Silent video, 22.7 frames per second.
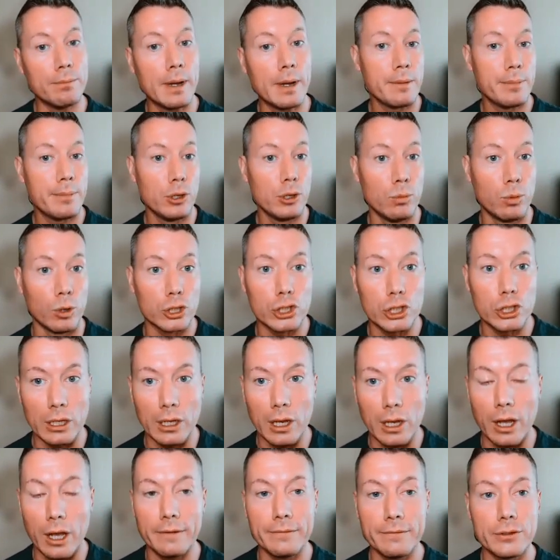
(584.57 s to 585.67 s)
maybe you watch the
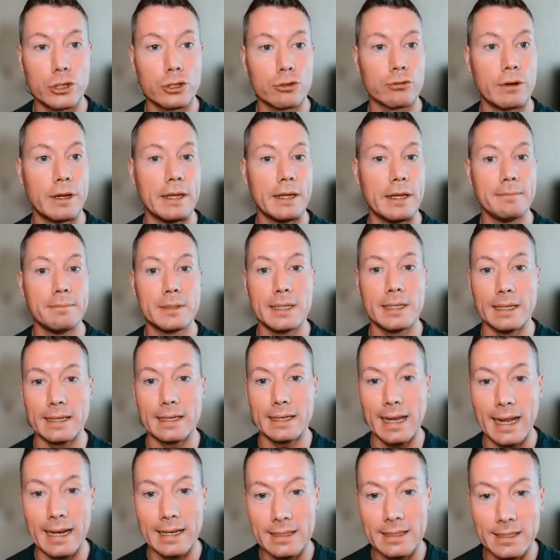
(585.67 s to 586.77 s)
live streams, the
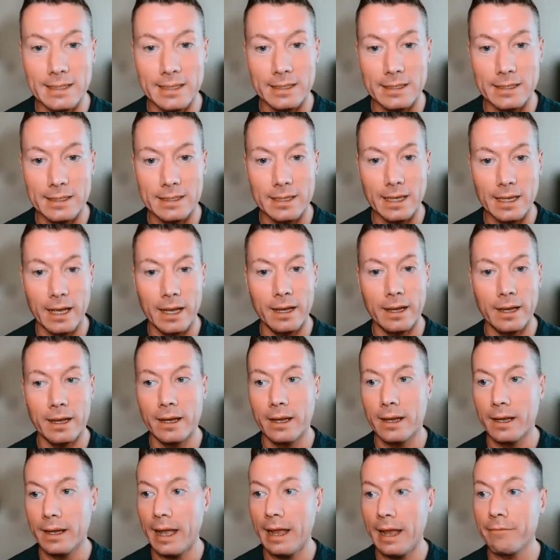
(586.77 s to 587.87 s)
analysis
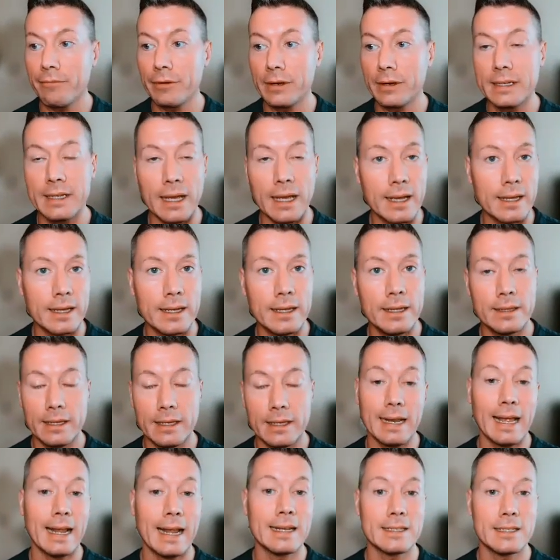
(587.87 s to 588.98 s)
every day, the
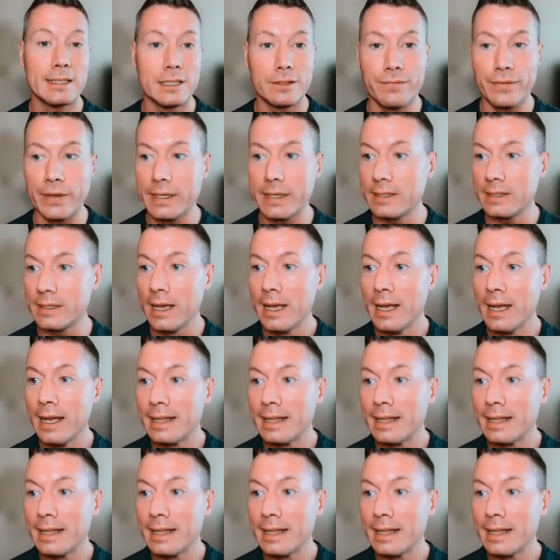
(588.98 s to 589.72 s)
analysis vids,